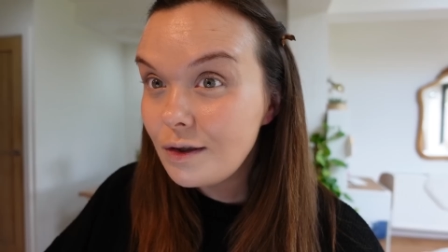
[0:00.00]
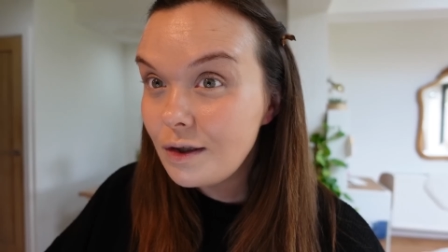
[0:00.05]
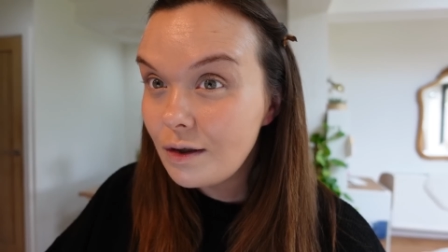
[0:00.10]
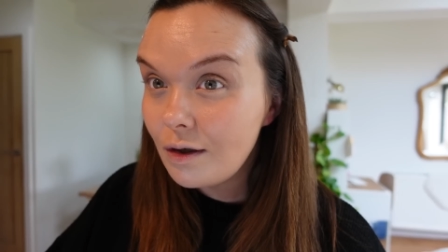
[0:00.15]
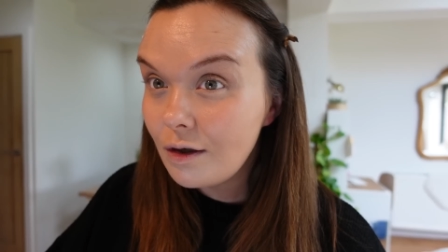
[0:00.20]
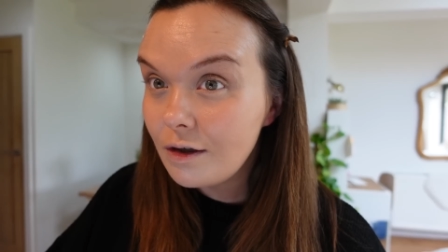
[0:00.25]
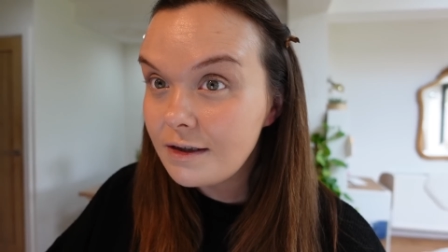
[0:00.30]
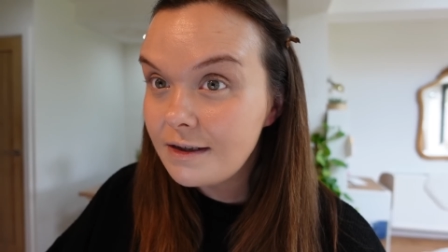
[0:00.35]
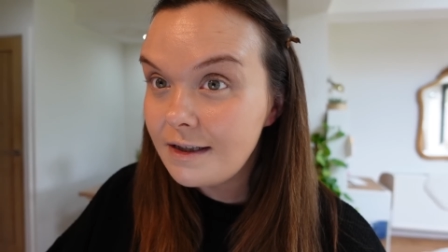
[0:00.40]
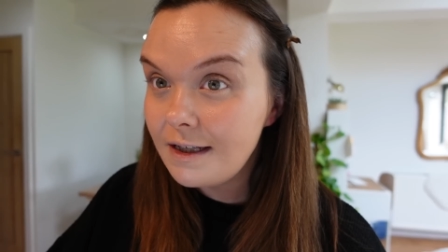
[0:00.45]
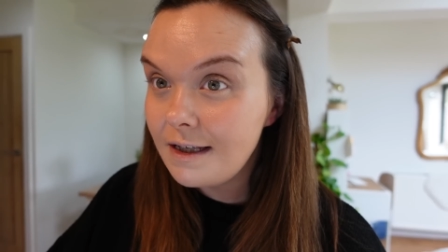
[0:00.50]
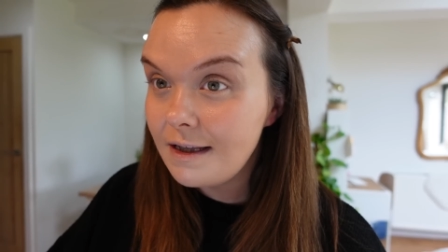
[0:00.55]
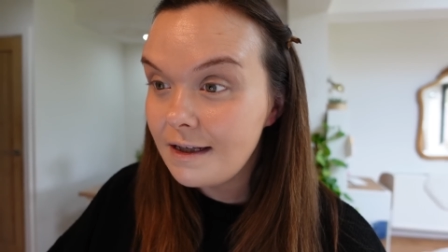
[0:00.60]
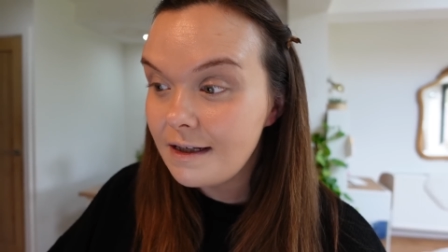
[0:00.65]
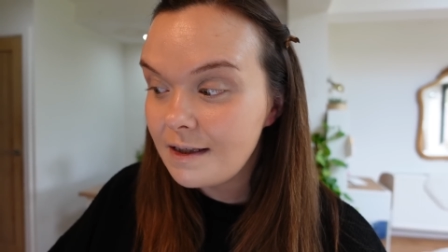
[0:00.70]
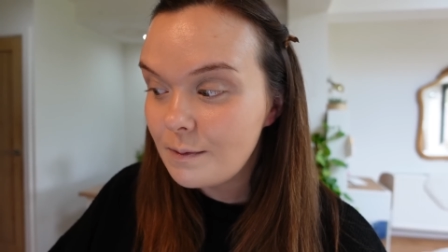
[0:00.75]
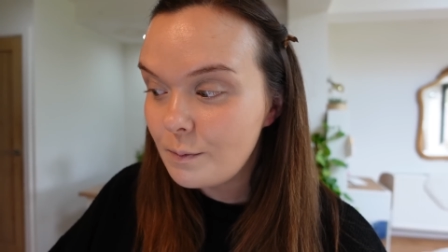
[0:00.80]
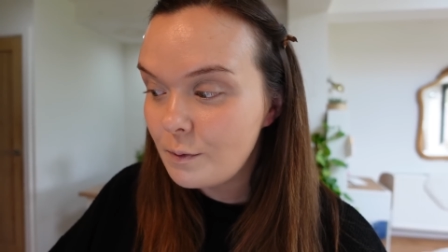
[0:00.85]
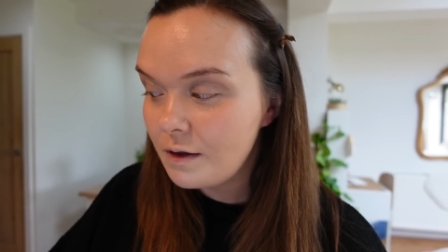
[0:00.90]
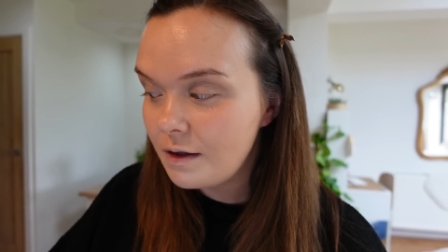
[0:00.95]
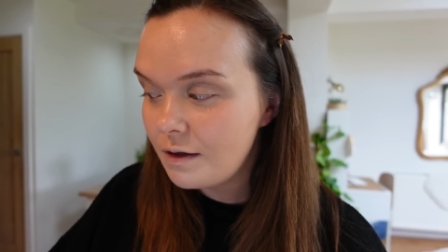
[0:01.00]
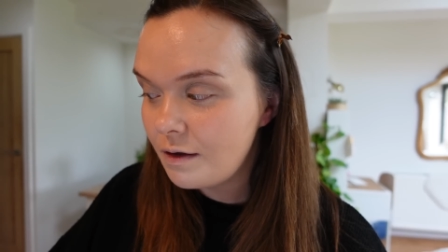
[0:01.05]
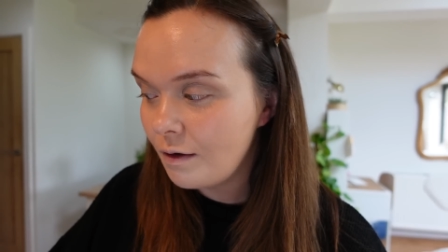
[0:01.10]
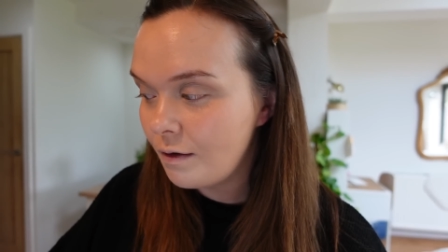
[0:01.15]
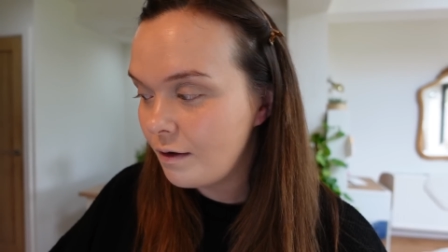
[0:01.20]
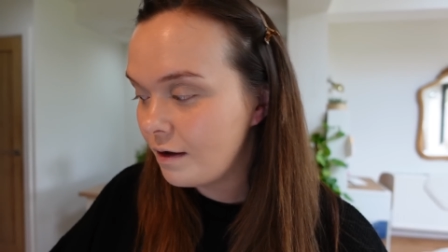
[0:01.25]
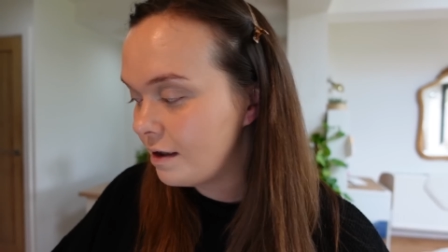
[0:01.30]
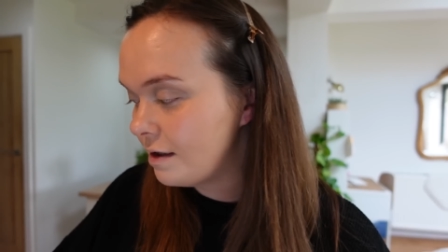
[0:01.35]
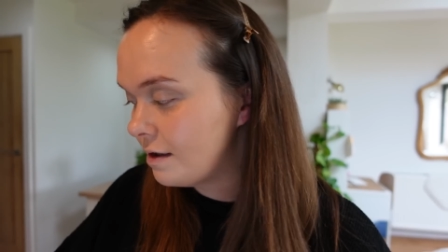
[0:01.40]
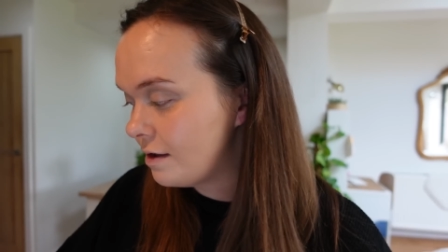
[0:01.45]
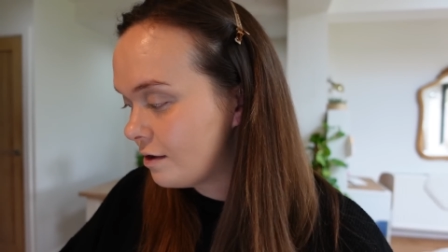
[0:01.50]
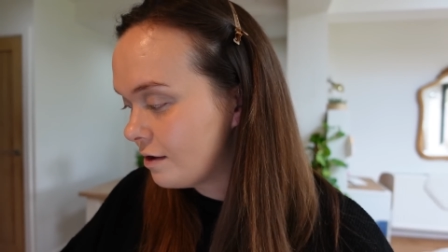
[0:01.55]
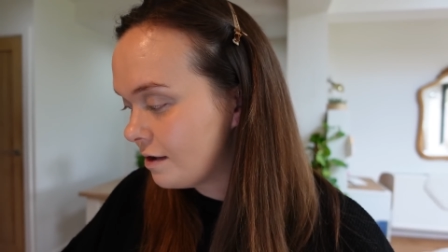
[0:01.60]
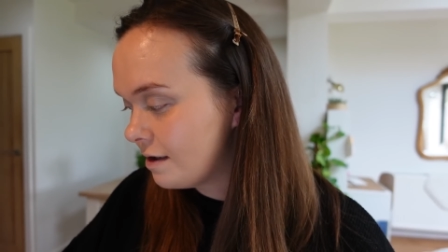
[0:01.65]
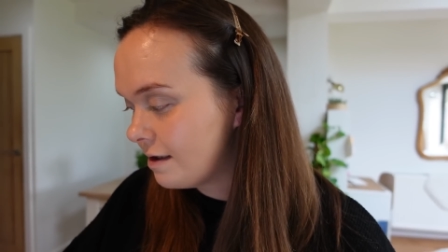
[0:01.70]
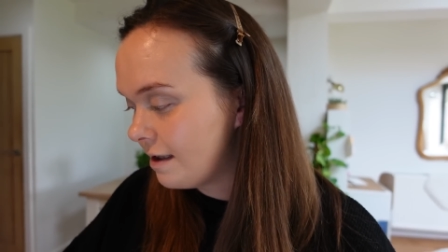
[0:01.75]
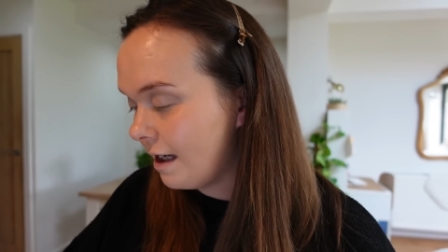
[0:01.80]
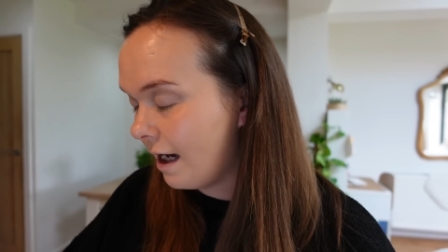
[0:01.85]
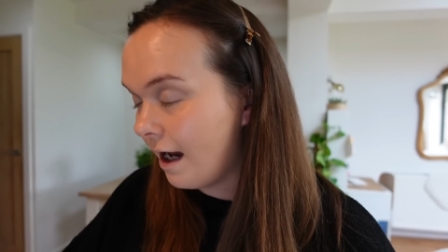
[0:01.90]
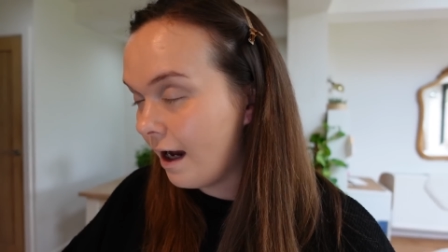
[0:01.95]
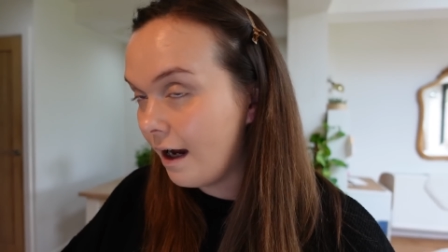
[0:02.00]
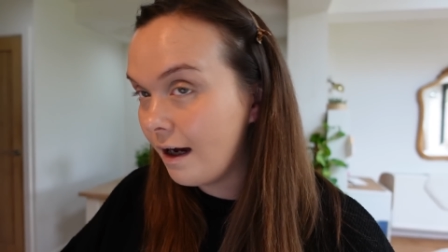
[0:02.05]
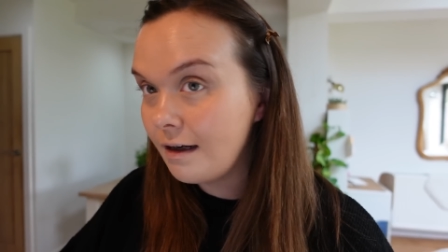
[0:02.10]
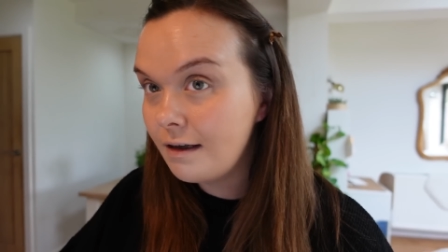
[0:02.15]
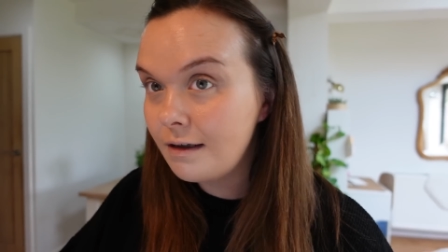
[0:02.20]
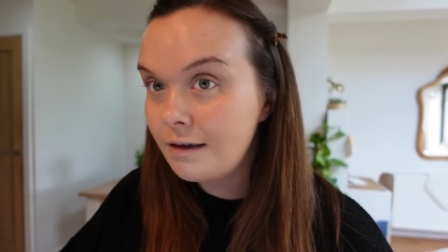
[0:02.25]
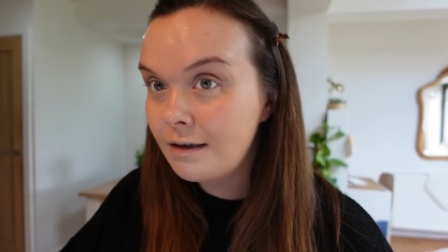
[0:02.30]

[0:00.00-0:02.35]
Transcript: You can't see this, but the dog is just sat